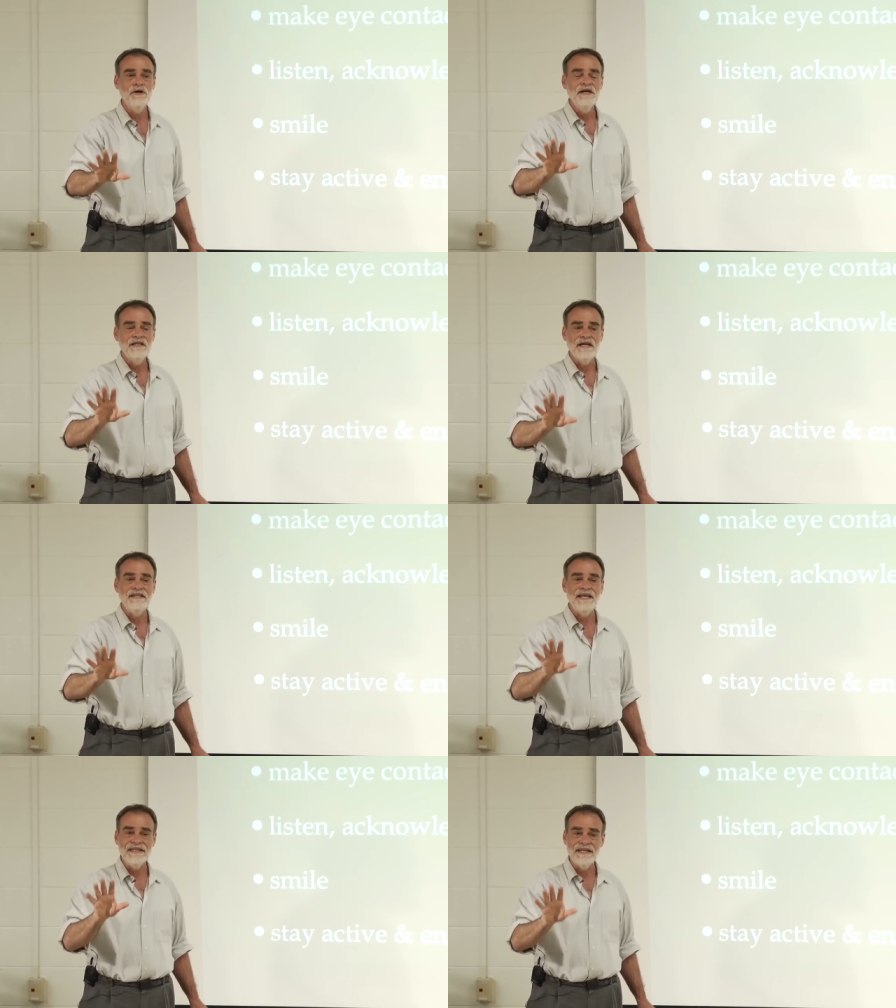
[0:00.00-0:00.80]

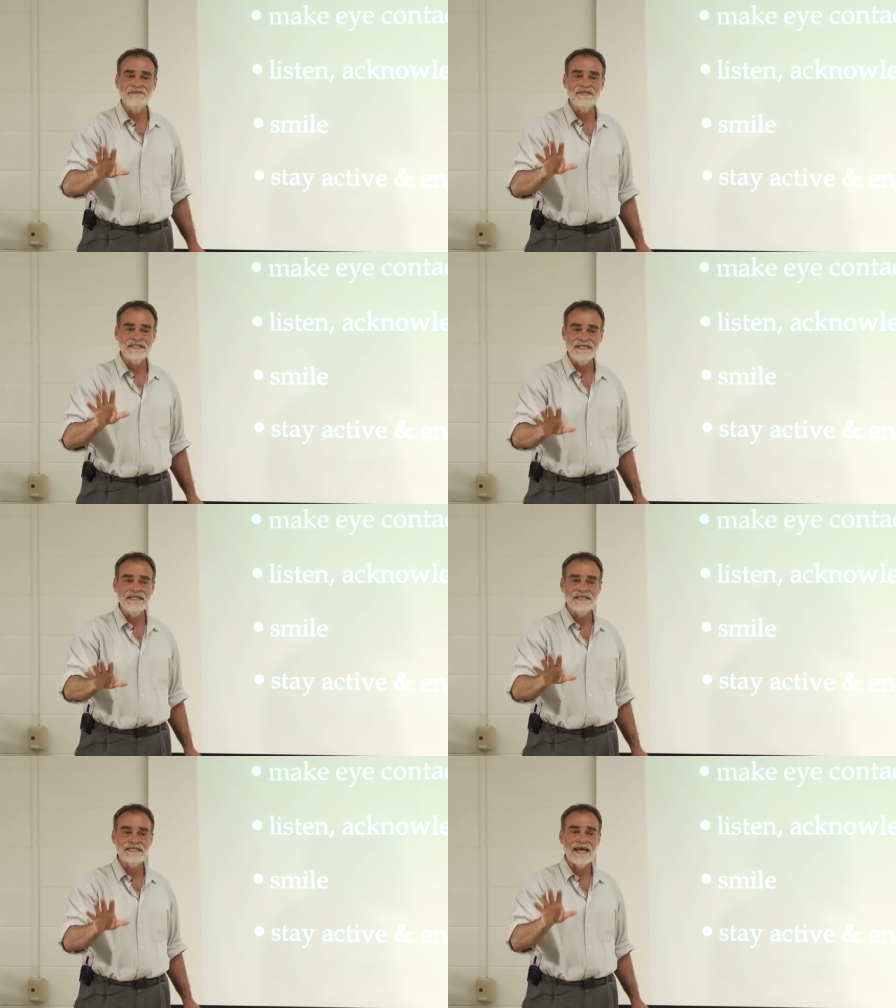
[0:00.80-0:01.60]
And, and I've
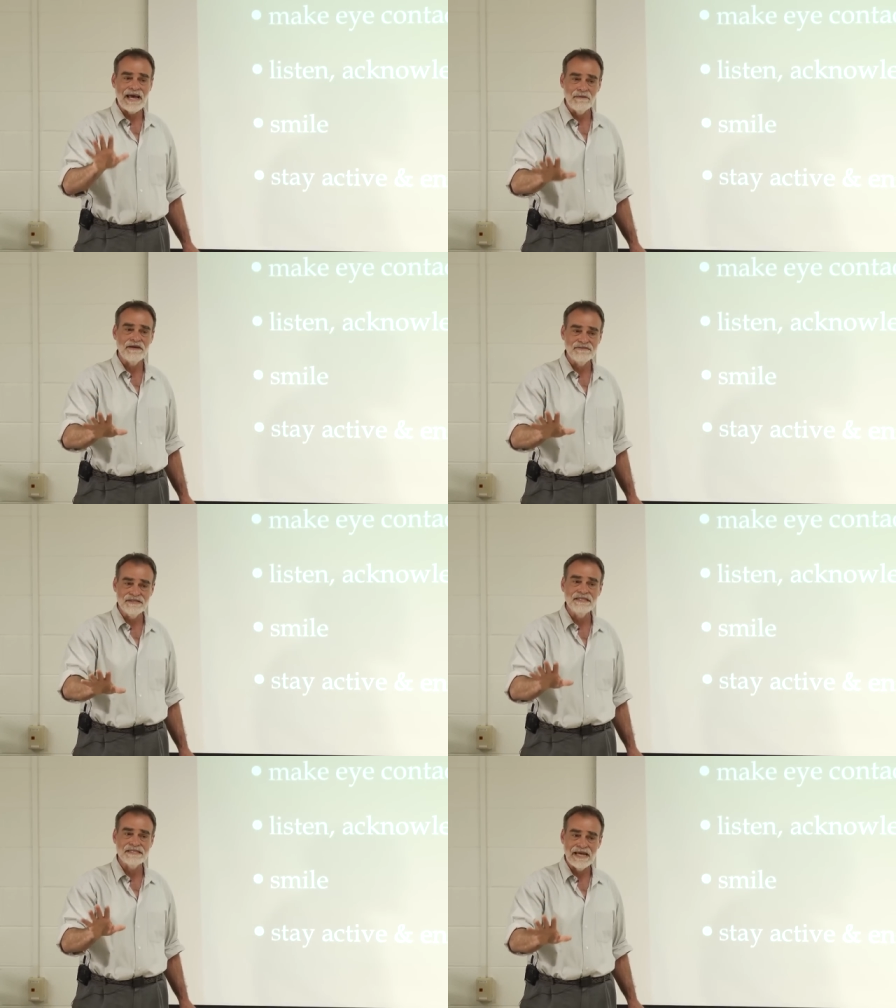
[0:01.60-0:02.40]
seen this happen. I've
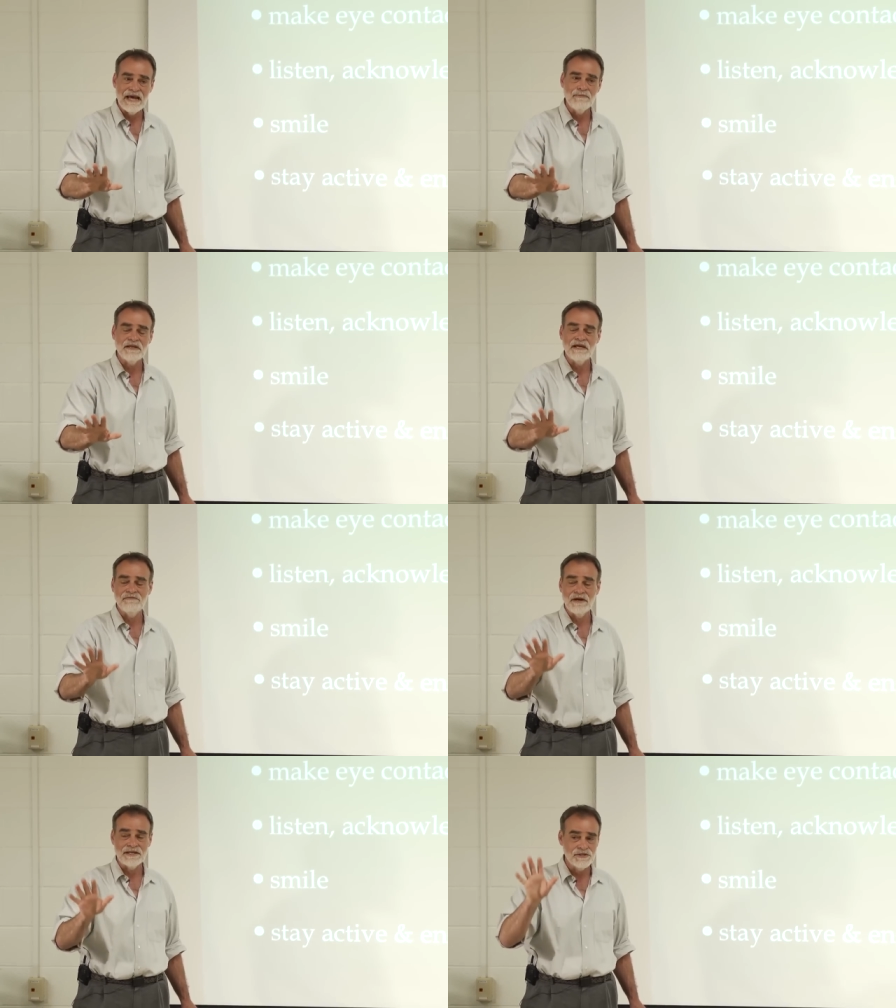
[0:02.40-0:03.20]
seen this happen.
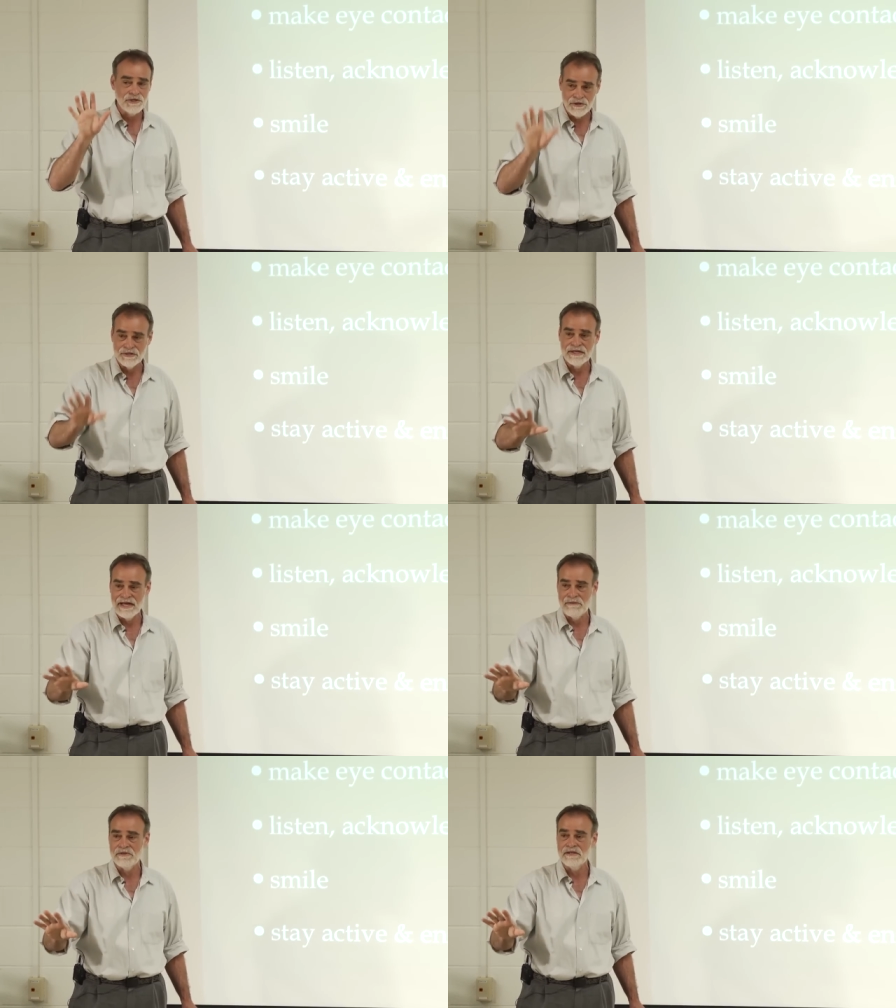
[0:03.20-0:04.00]
I've actually heard it
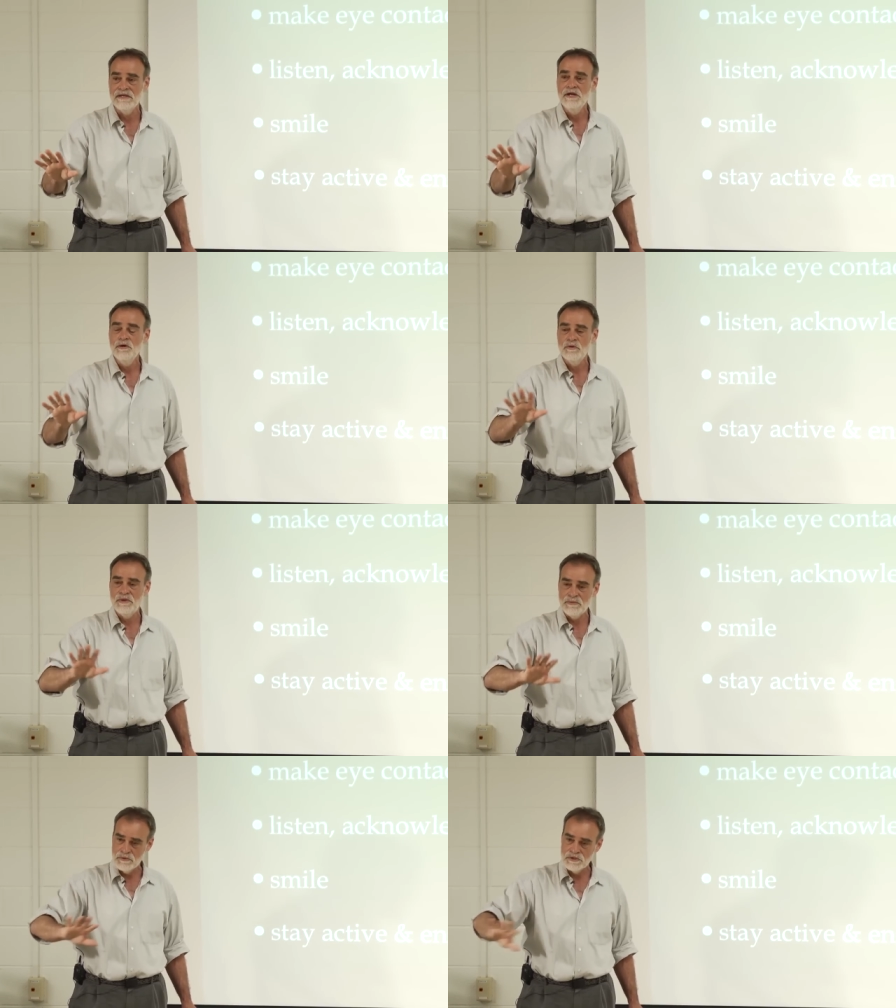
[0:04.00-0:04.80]
happen,
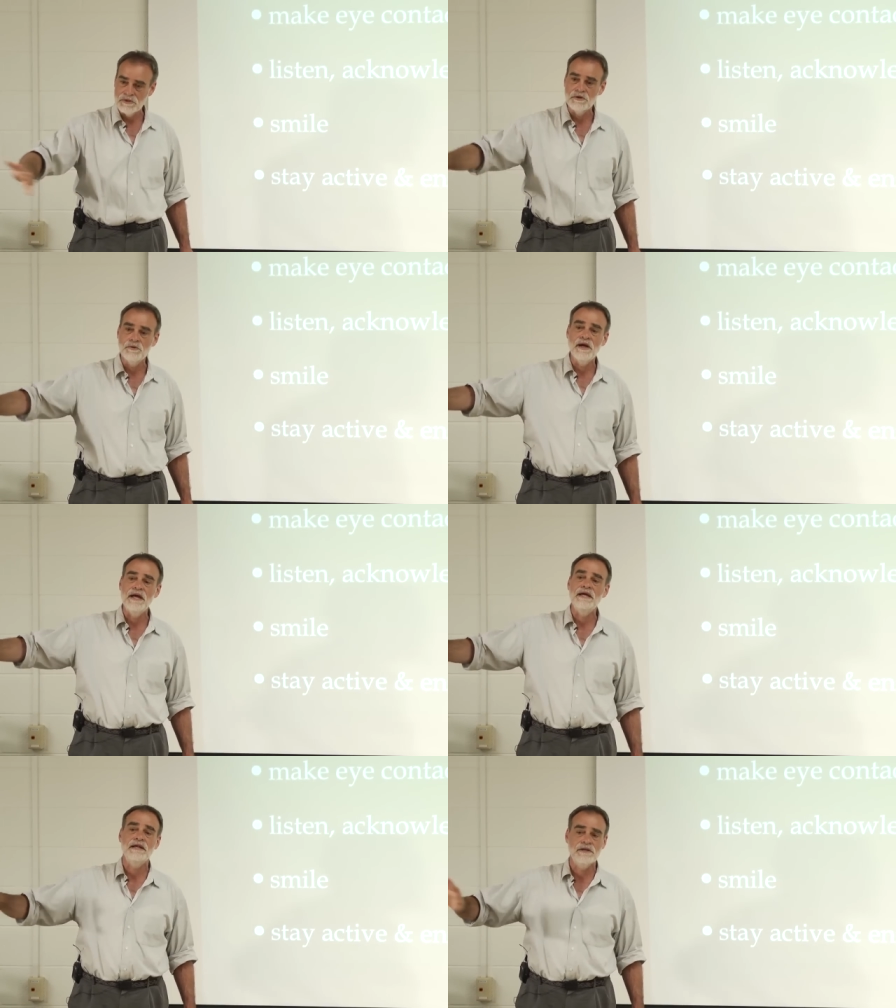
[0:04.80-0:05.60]
where people will turn
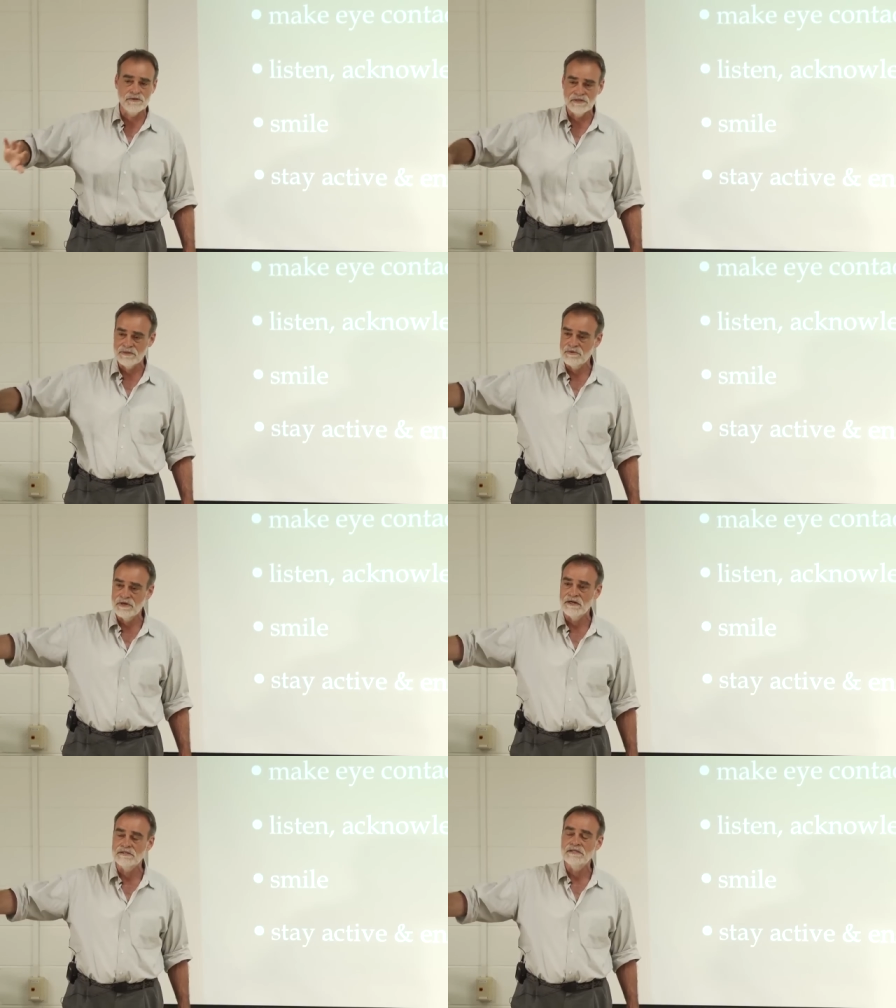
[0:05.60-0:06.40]
away and go
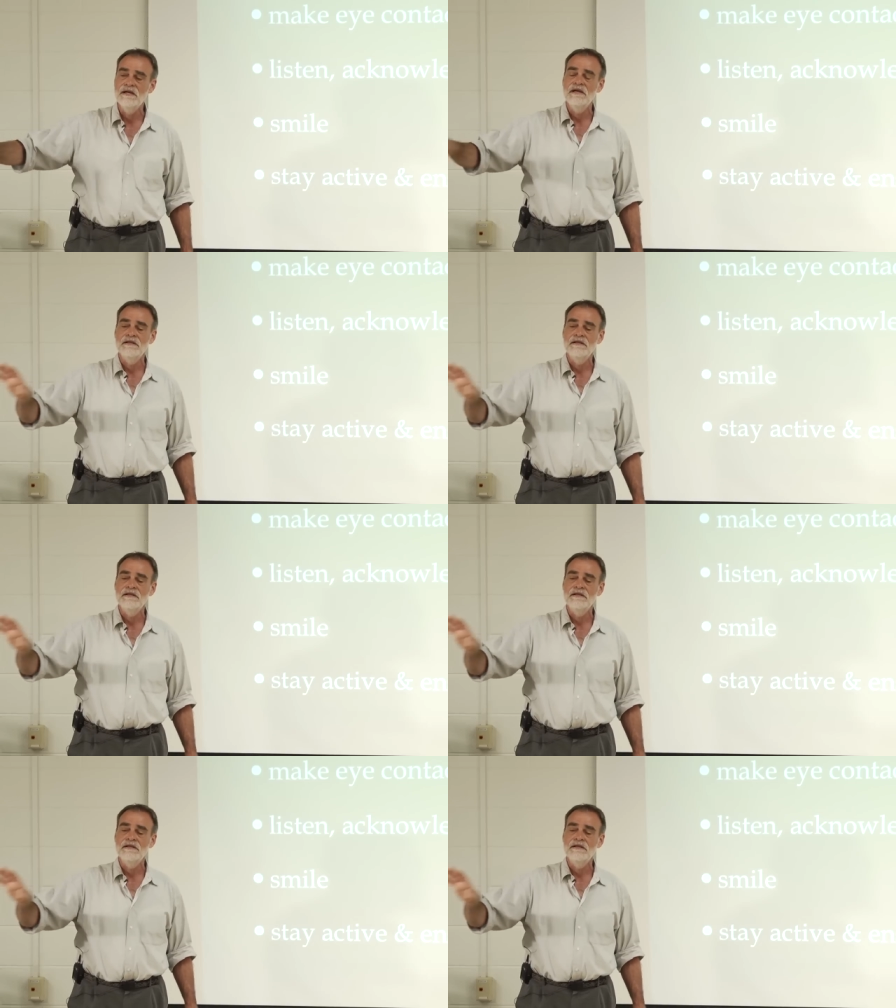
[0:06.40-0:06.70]
somewhere else,